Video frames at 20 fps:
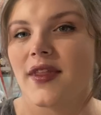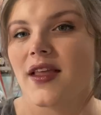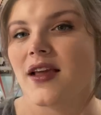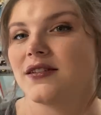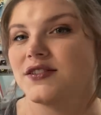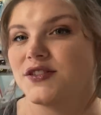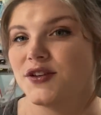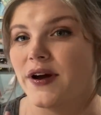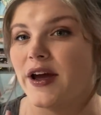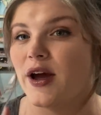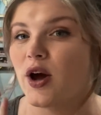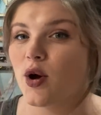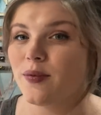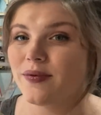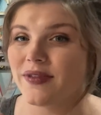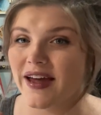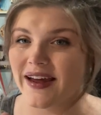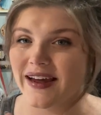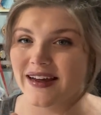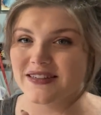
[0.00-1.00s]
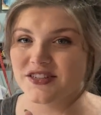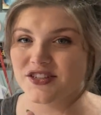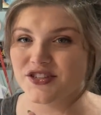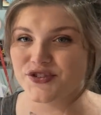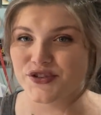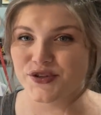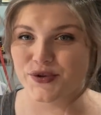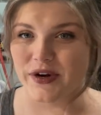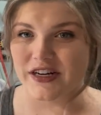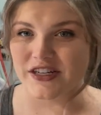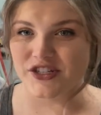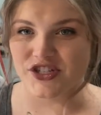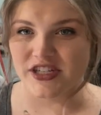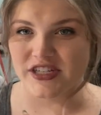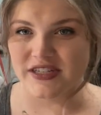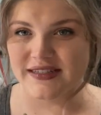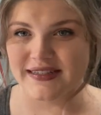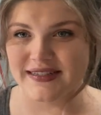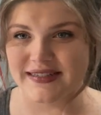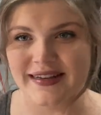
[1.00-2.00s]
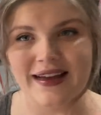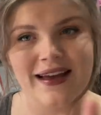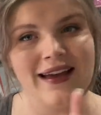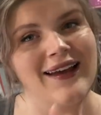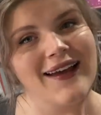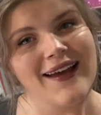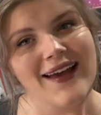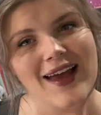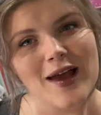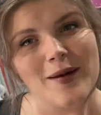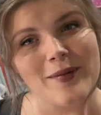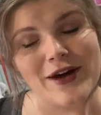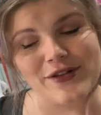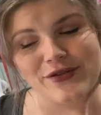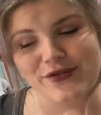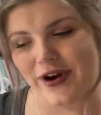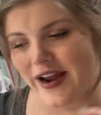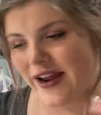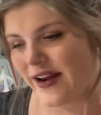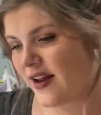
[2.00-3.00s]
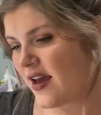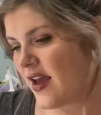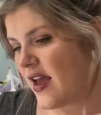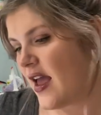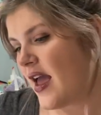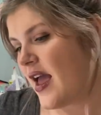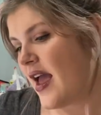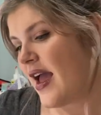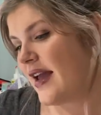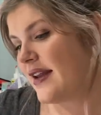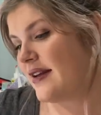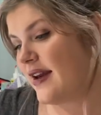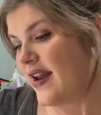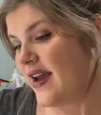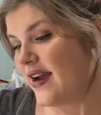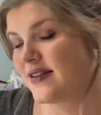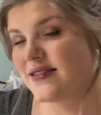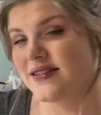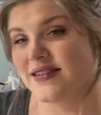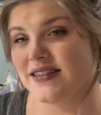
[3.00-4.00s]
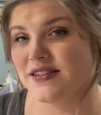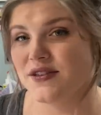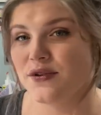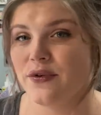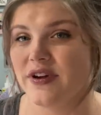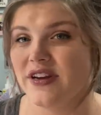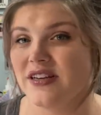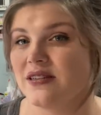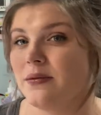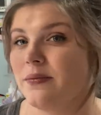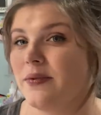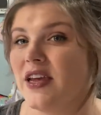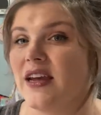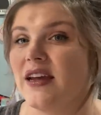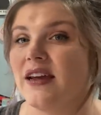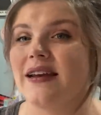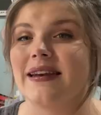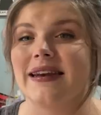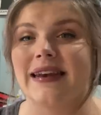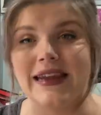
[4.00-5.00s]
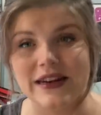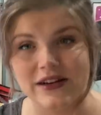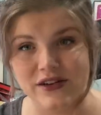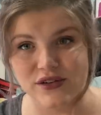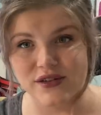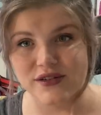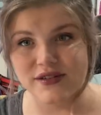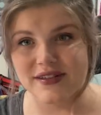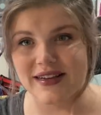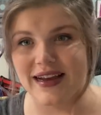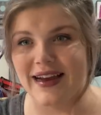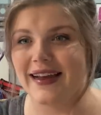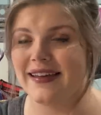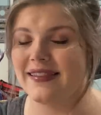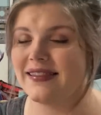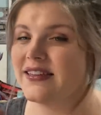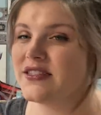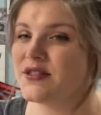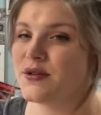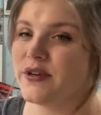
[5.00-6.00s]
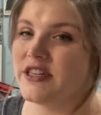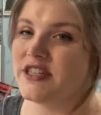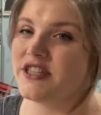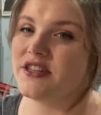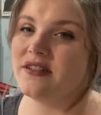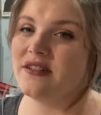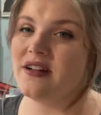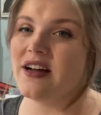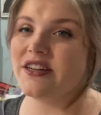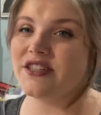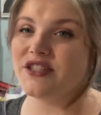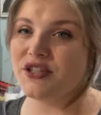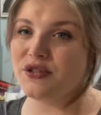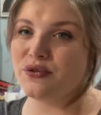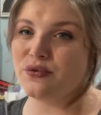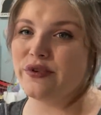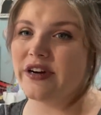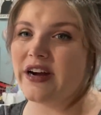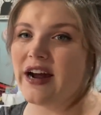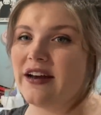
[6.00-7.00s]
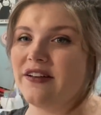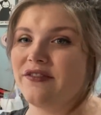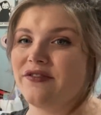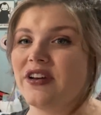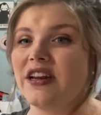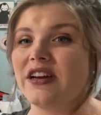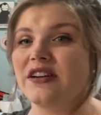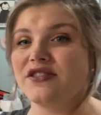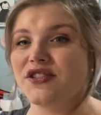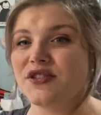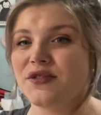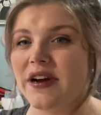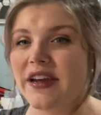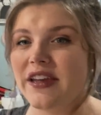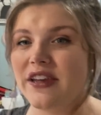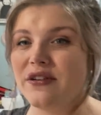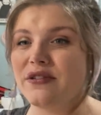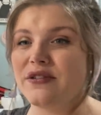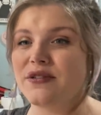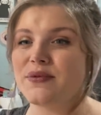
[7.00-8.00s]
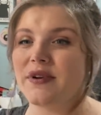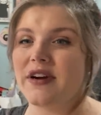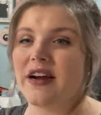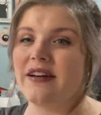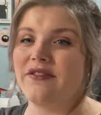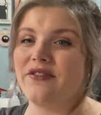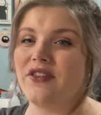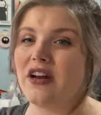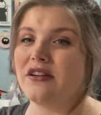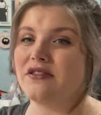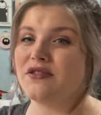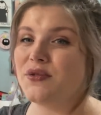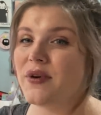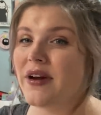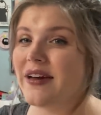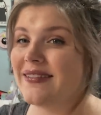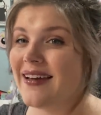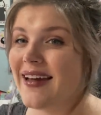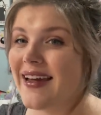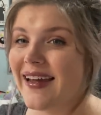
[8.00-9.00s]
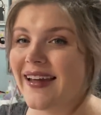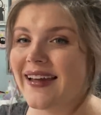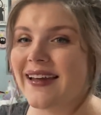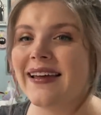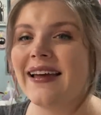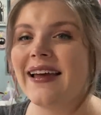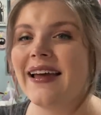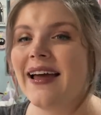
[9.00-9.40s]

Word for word: So I hope that answers your questions about thread. Next is going to be needles. I get this question a lot too. What kind of needle do I use? What kind of needle do I like?